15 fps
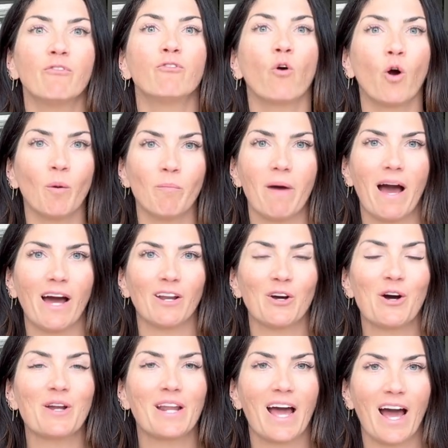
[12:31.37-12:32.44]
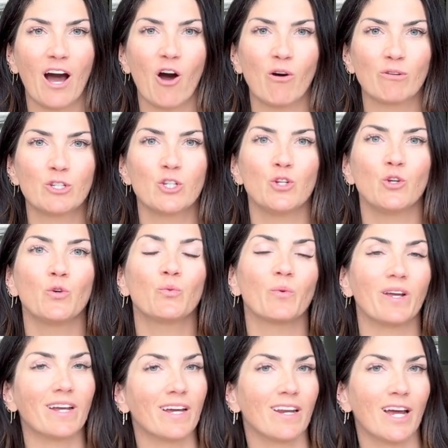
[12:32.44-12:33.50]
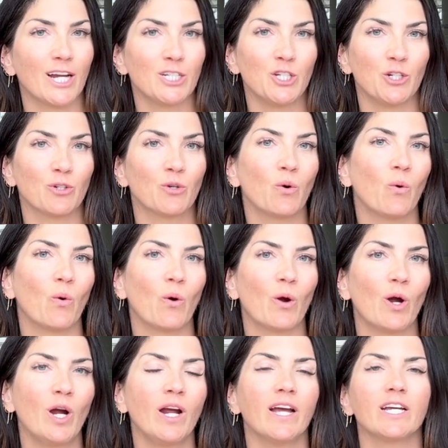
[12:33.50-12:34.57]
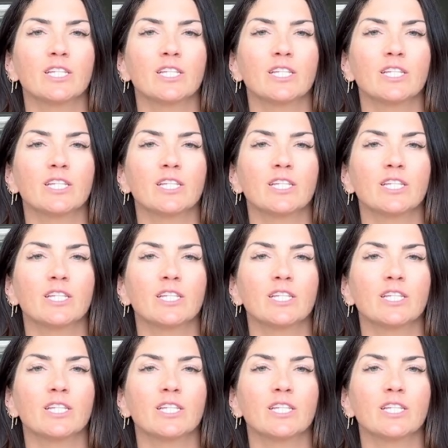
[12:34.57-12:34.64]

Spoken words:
format on how to reconnect to your core,